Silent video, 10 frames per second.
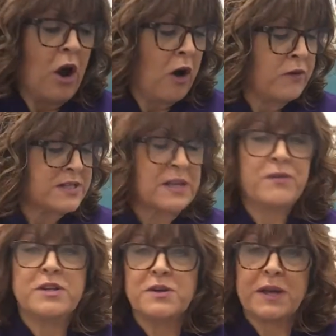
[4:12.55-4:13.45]
Obviously,
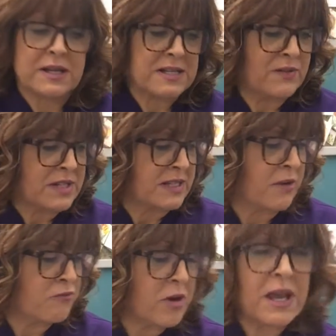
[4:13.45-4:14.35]
if you're doing activities
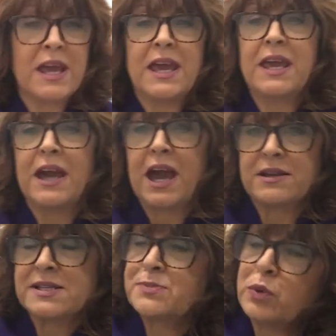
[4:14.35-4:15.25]
like running
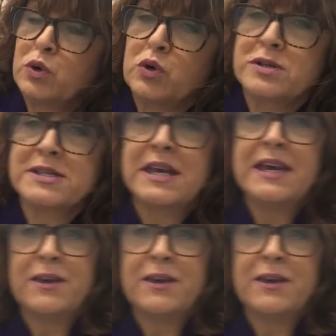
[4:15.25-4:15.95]
and sports,